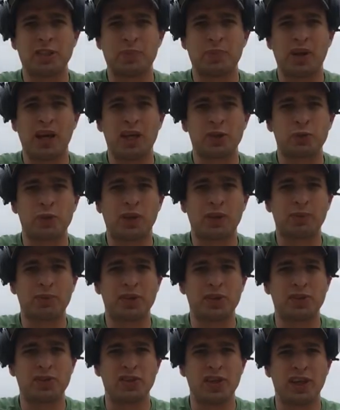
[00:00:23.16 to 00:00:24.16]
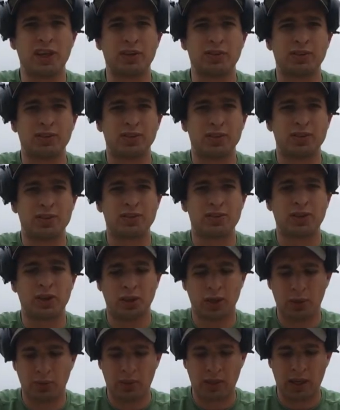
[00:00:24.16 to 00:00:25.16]
Hey, what's up guys, welcome to the channel.
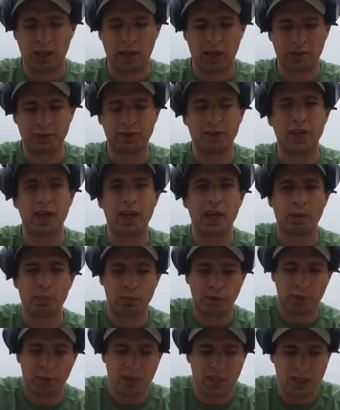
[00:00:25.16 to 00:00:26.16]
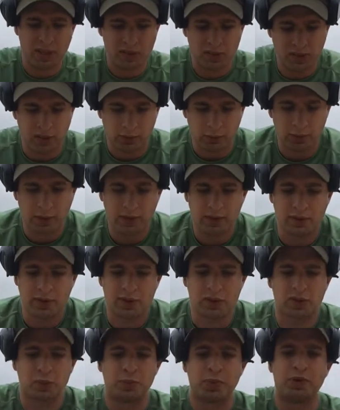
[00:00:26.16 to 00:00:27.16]
So today I'm going to be zeroing
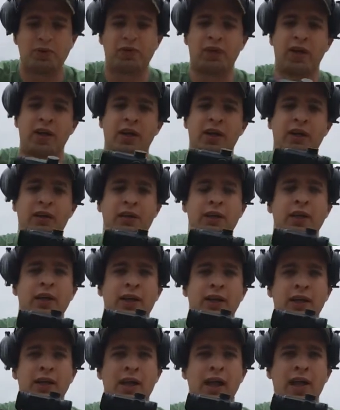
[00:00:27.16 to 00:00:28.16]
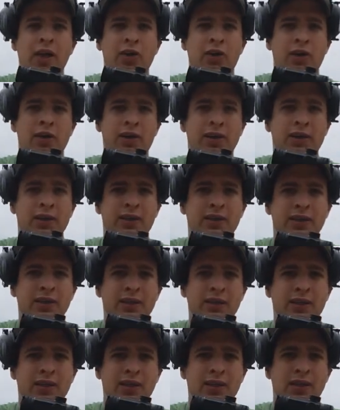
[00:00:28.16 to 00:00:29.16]
this Spitfire AR
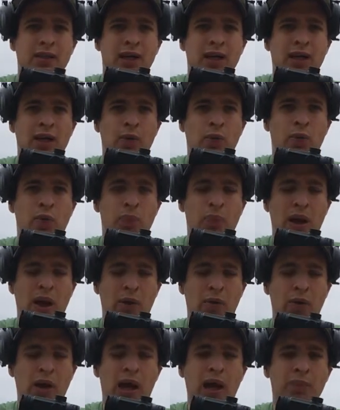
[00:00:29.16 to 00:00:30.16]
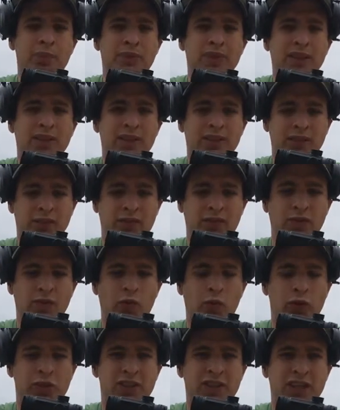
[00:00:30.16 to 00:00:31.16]
one power optic from
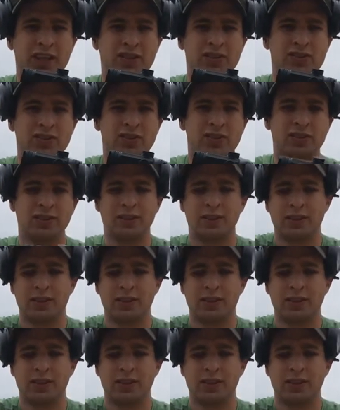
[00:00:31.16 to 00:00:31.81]
Vortex.